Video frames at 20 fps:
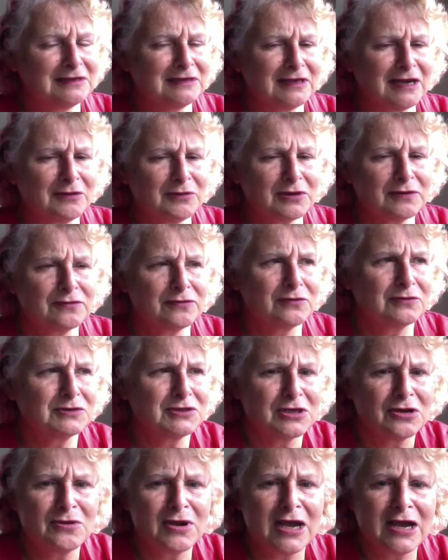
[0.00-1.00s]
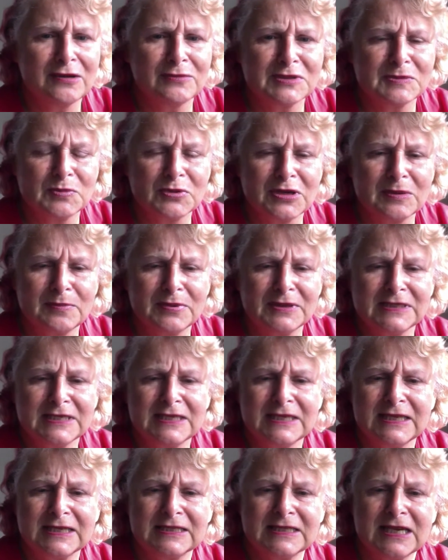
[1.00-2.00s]
I would have thought Doha was pretty busy.
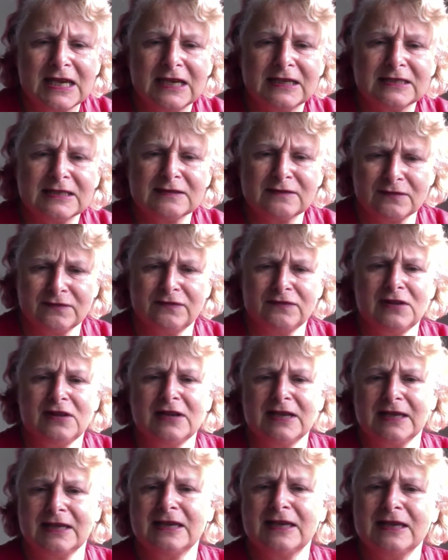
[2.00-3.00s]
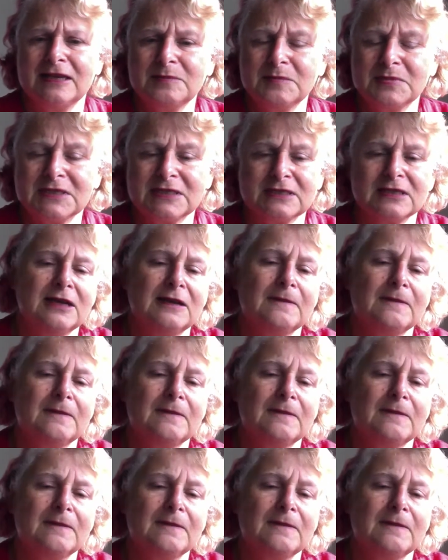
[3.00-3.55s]
Qatar's flying heaps.